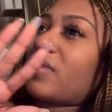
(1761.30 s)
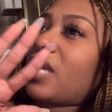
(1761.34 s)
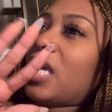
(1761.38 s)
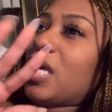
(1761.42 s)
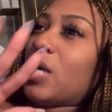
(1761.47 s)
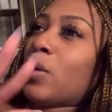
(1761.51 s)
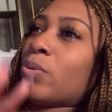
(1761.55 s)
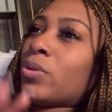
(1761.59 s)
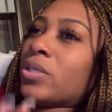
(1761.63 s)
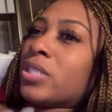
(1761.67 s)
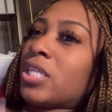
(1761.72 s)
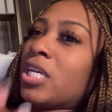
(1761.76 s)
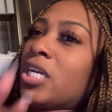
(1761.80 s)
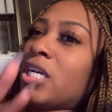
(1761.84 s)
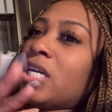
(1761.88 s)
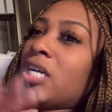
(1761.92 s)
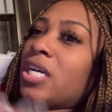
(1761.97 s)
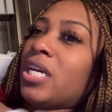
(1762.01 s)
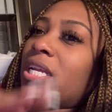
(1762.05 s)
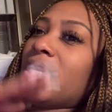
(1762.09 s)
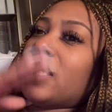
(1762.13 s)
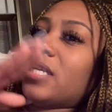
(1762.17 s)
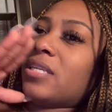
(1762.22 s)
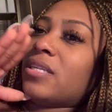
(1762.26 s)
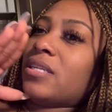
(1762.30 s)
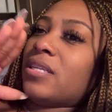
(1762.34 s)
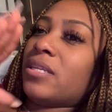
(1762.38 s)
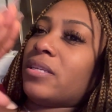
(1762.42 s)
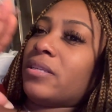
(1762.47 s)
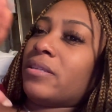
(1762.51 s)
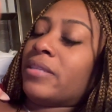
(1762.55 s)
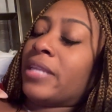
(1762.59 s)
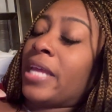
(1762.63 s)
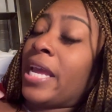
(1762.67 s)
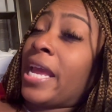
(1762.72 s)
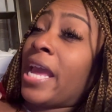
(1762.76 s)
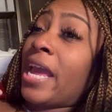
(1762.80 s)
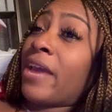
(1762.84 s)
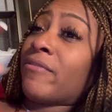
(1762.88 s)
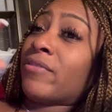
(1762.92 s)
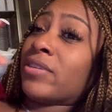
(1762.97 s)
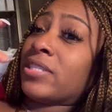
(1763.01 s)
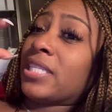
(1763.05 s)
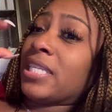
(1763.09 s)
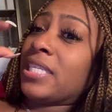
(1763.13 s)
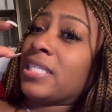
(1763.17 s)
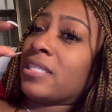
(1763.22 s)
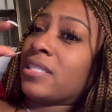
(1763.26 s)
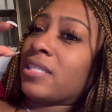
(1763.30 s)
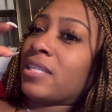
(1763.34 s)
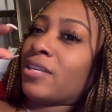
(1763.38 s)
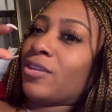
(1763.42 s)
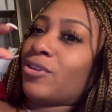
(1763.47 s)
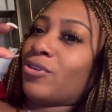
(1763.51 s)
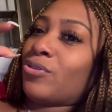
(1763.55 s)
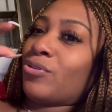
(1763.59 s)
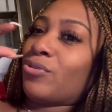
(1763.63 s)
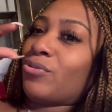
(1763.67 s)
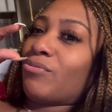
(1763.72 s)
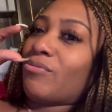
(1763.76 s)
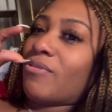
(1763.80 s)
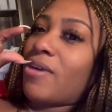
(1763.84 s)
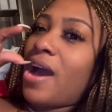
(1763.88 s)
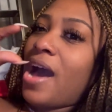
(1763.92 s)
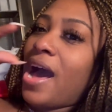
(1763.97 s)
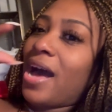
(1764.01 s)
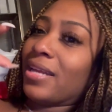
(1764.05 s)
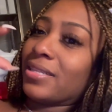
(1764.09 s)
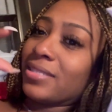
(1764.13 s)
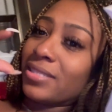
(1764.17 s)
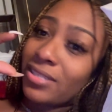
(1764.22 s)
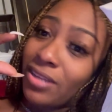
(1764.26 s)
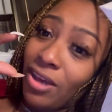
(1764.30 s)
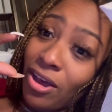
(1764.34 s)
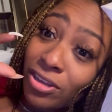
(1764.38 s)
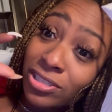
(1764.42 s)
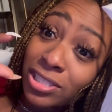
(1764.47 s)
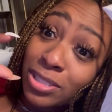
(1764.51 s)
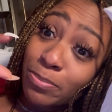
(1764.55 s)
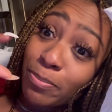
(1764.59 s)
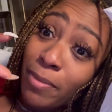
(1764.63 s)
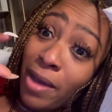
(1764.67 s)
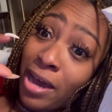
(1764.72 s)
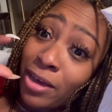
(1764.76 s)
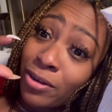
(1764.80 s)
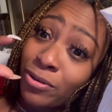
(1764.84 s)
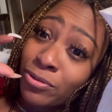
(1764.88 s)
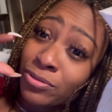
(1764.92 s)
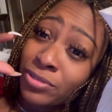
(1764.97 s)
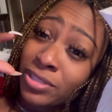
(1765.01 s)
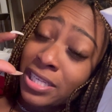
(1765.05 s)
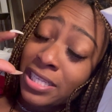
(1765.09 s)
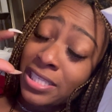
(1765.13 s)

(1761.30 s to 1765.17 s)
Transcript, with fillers: It was good. They gave us these little hot sauce bottles,